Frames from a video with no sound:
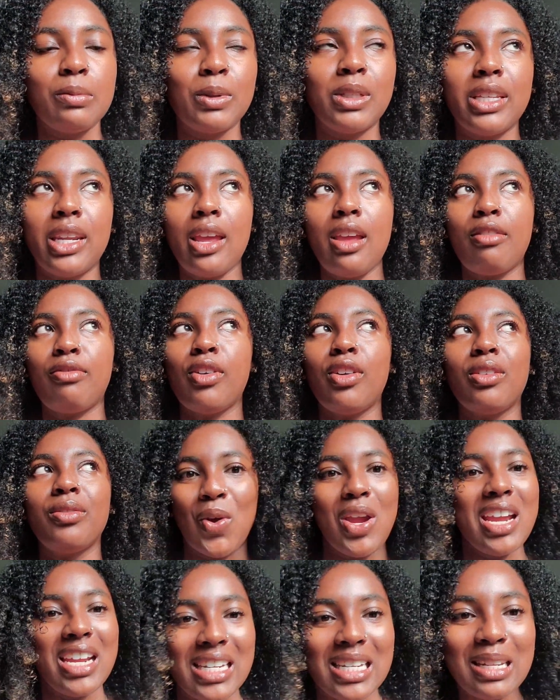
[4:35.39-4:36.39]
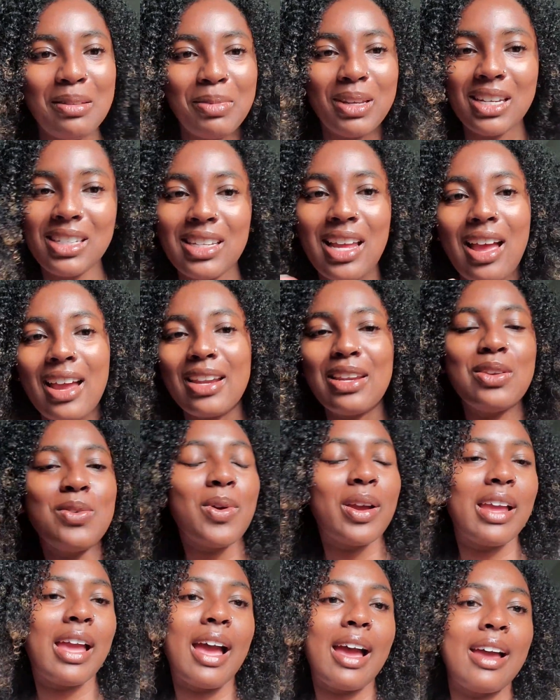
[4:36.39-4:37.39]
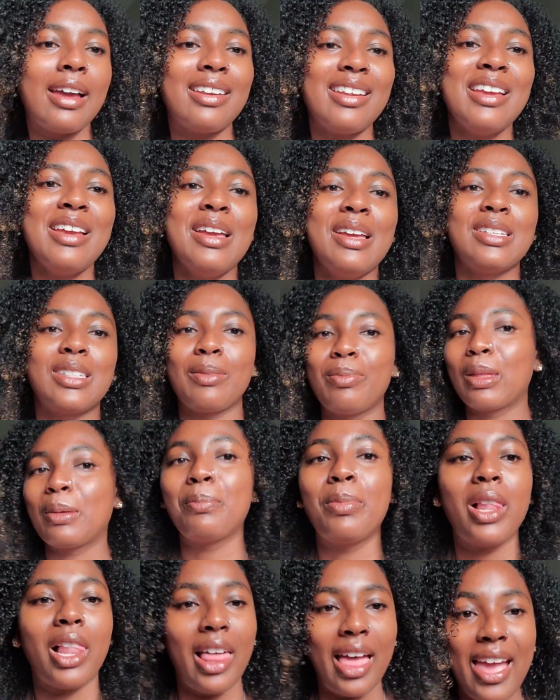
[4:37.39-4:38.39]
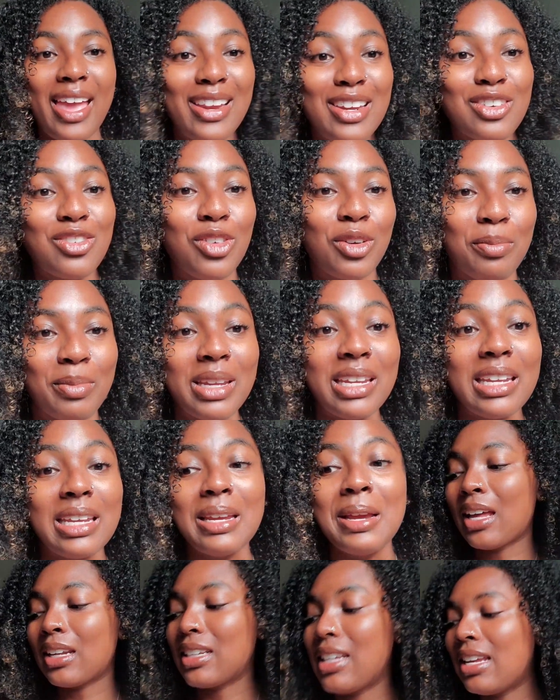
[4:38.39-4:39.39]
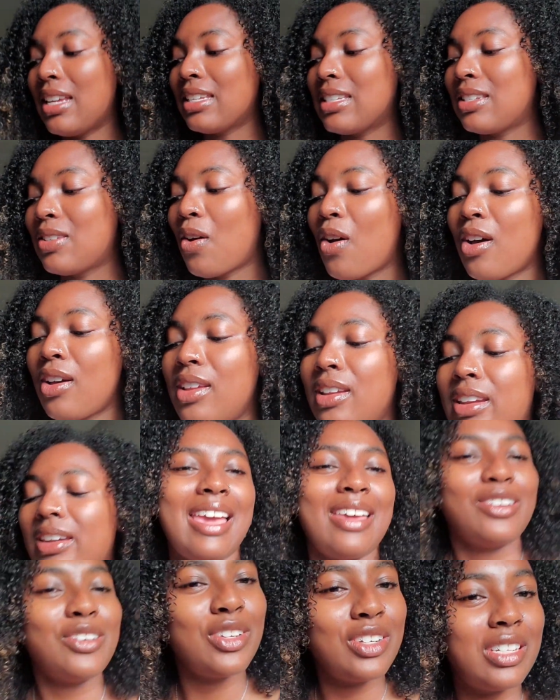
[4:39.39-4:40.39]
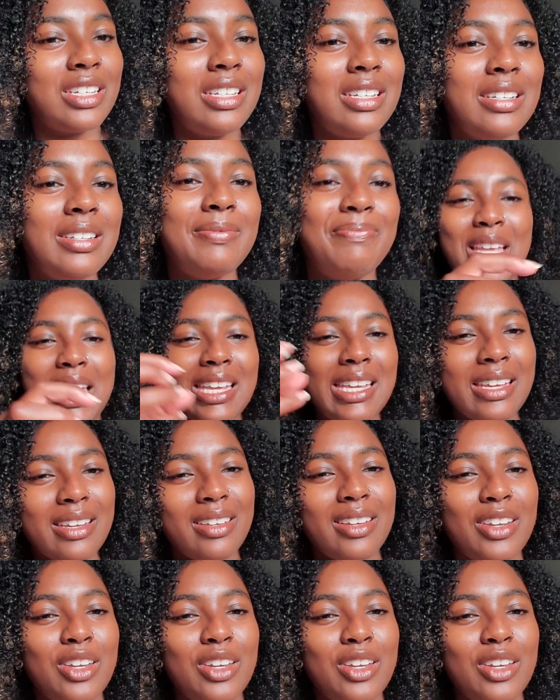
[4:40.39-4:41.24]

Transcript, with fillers: but today I felt great because I knew I had something planned for me that is not energy taking.